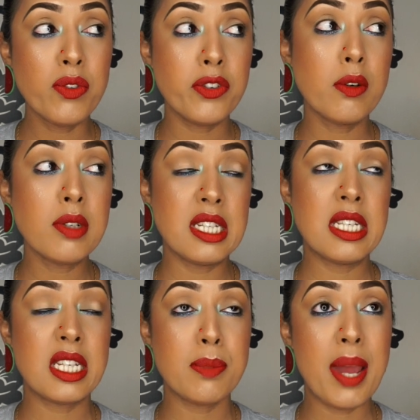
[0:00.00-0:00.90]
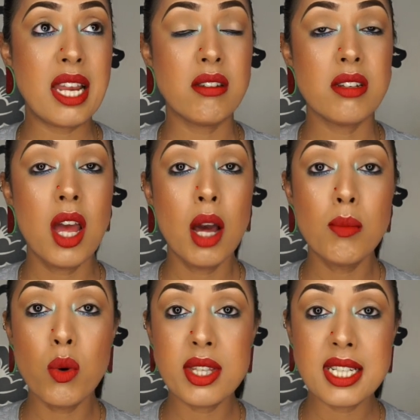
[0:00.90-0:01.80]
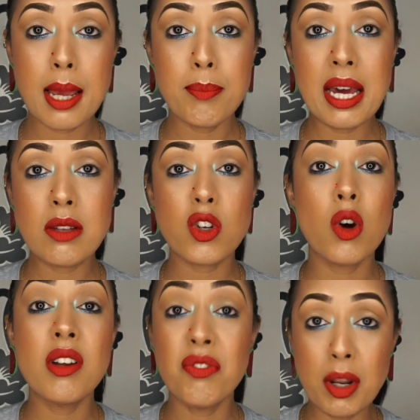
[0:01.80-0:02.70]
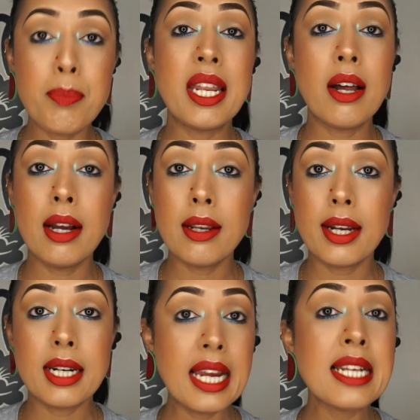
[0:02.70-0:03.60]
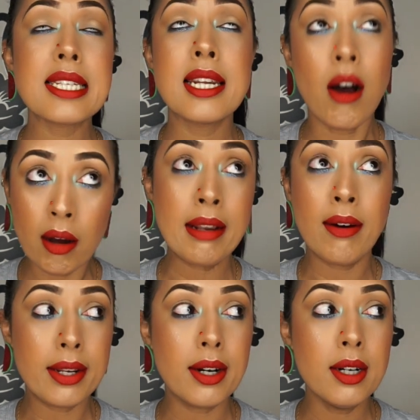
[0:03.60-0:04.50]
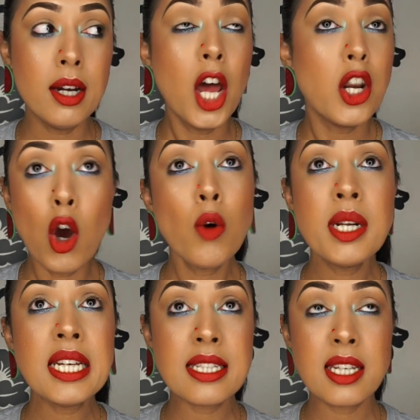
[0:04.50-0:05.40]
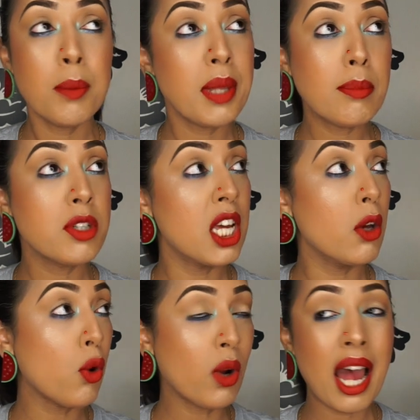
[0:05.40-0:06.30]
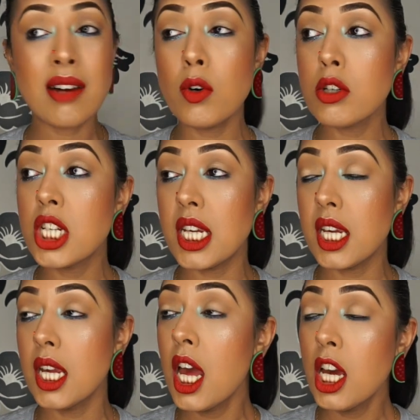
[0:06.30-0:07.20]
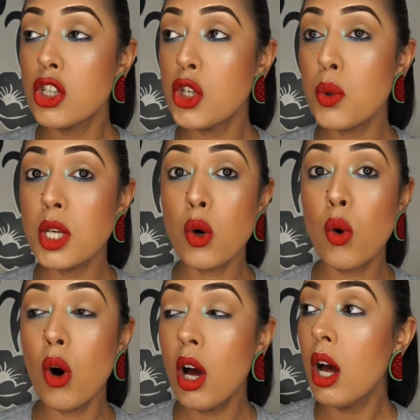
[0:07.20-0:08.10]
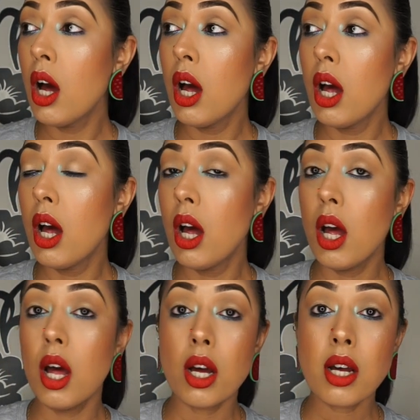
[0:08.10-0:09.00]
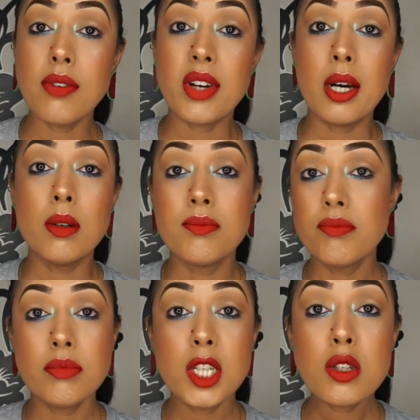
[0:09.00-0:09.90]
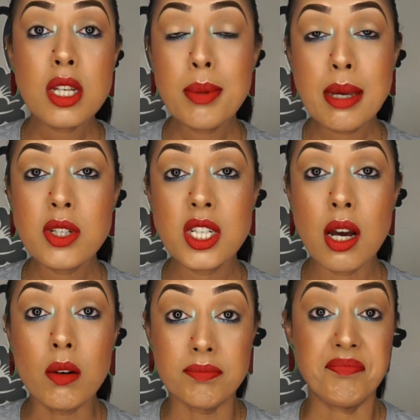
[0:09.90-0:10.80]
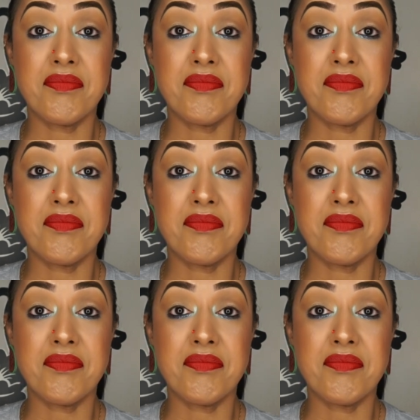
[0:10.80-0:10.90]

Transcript: refuses to spend more than £10 on a flipping eyeliner. It's an eyeliner. Nobody is going to be able to tell your Kat Von D to your Covergirl. Who's going to be able to tell?